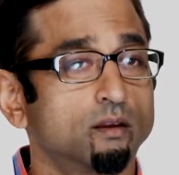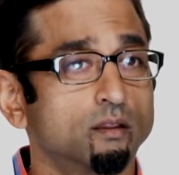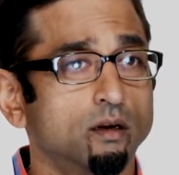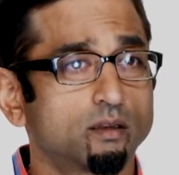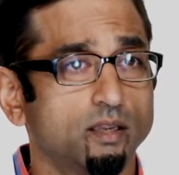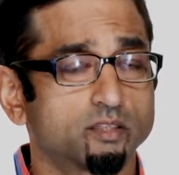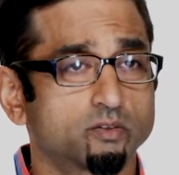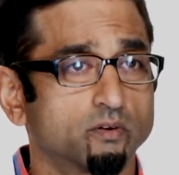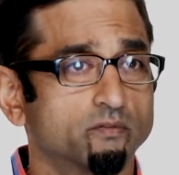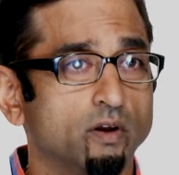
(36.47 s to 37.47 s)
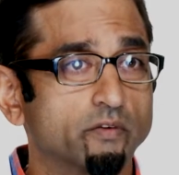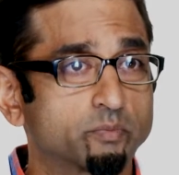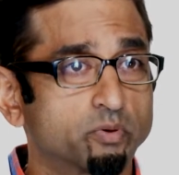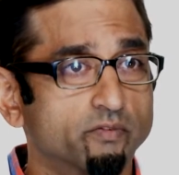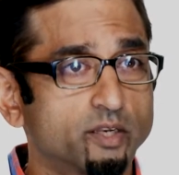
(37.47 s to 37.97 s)
Lung cancer involves
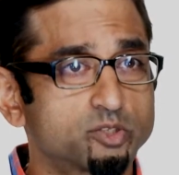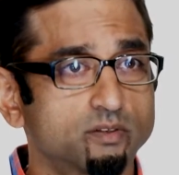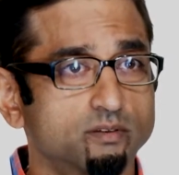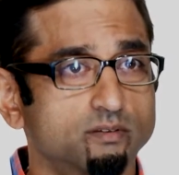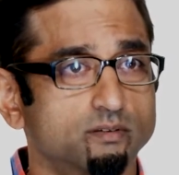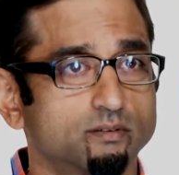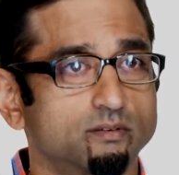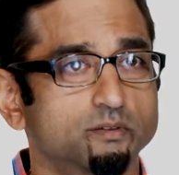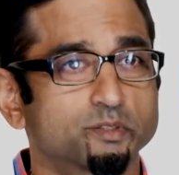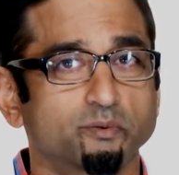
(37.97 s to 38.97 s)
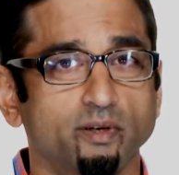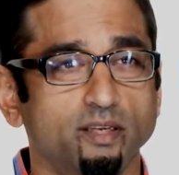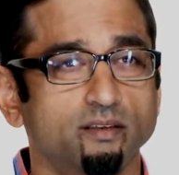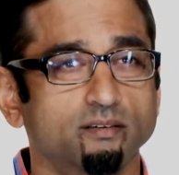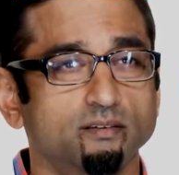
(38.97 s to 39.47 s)
prevention,
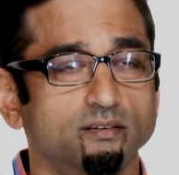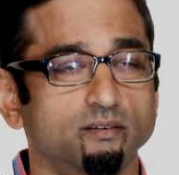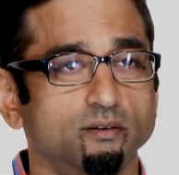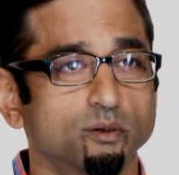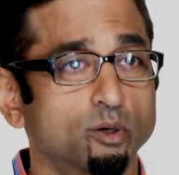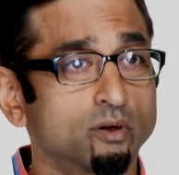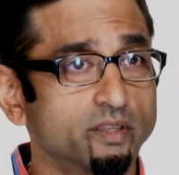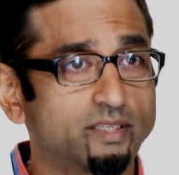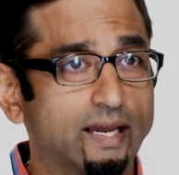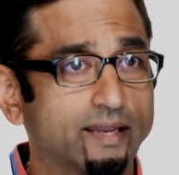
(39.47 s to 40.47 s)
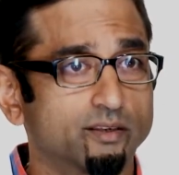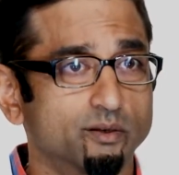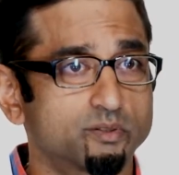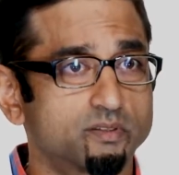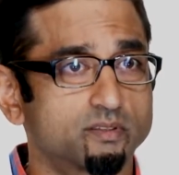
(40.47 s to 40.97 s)
screening, early
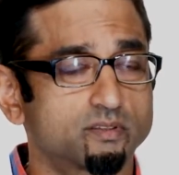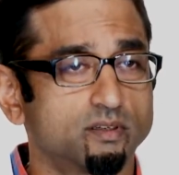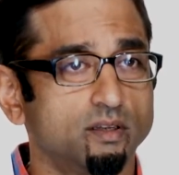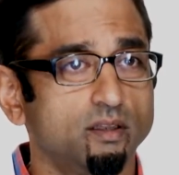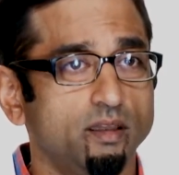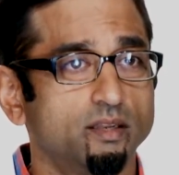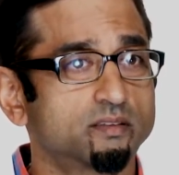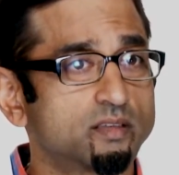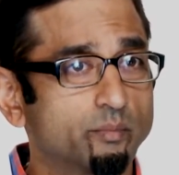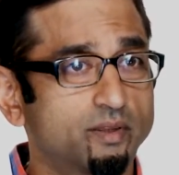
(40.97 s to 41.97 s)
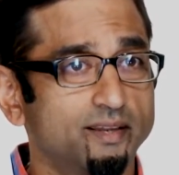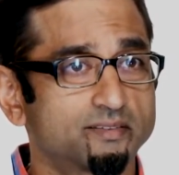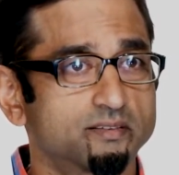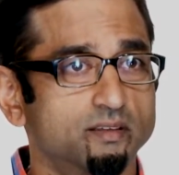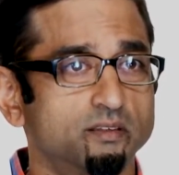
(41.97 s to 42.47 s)
diagnosis, and in some
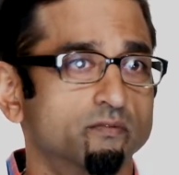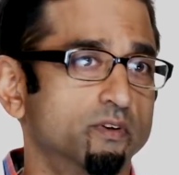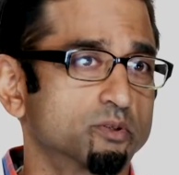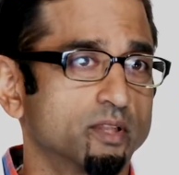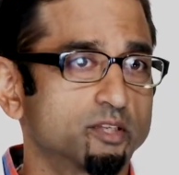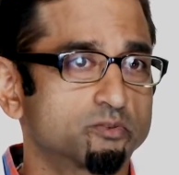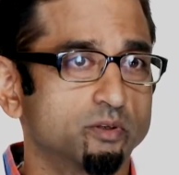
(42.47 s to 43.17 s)
cases, individualized